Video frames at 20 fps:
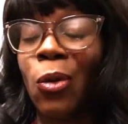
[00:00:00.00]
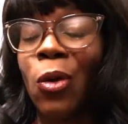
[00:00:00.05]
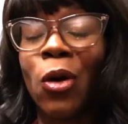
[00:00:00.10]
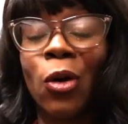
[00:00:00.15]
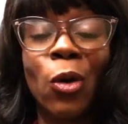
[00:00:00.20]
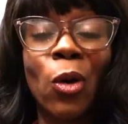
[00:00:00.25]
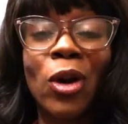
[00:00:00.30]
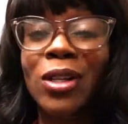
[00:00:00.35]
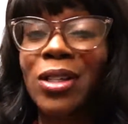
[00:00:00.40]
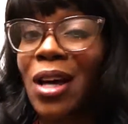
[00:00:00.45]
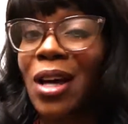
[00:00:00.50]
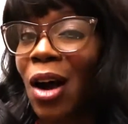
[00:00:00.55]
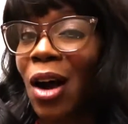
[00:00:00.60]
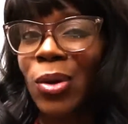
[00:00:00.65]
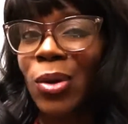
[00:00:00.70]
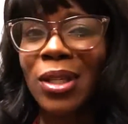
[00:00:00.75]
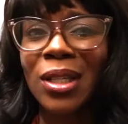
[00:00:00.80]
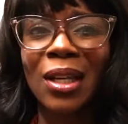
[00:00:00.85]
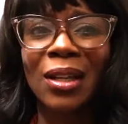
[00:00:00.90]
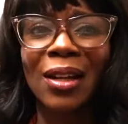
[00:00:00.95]
according to how
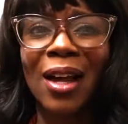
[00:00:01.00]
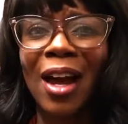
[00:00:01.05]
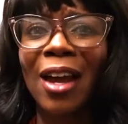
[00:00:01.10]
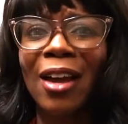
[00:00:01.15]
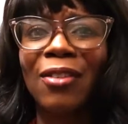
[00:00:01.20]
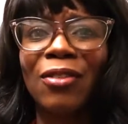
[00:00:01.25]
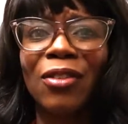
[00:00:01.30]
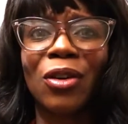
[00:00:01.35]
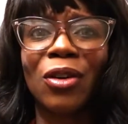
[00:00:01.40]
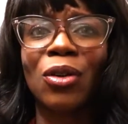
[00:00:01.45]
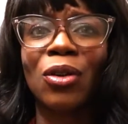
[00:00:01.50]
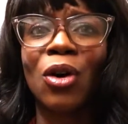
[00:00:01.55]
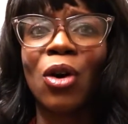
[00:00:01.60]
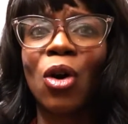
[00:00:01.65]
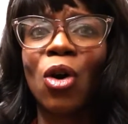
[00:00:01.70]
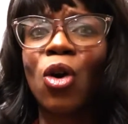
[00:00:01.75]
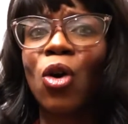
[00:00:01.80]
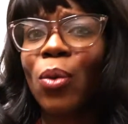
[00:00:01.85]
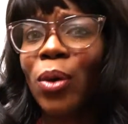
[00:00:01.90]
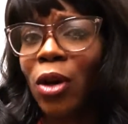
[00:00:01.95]
we see life and
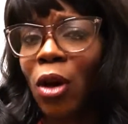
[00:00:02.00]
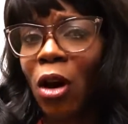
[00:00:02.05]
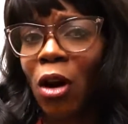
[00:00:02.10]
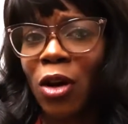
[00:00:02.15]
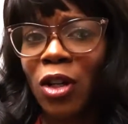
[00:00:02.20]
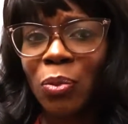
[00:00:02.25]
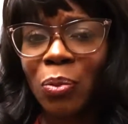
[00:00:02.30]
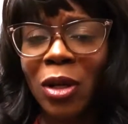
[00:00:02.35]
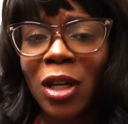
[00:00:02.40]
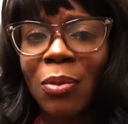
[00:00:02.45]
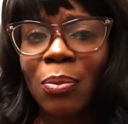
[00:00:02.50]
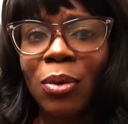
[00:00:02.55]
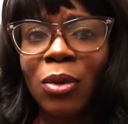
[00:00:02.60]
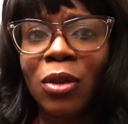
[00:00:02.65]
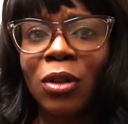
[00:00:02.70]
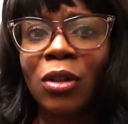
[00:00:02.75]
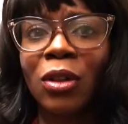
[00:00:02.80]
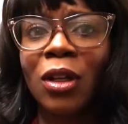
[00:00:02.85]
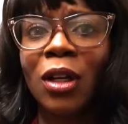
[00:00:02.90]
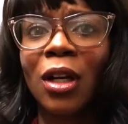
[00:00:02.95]
who we are as
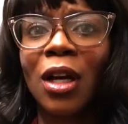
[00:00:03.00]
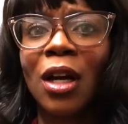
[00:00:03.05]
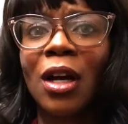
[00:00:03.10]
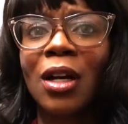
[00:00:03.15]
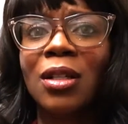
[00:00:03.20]
people.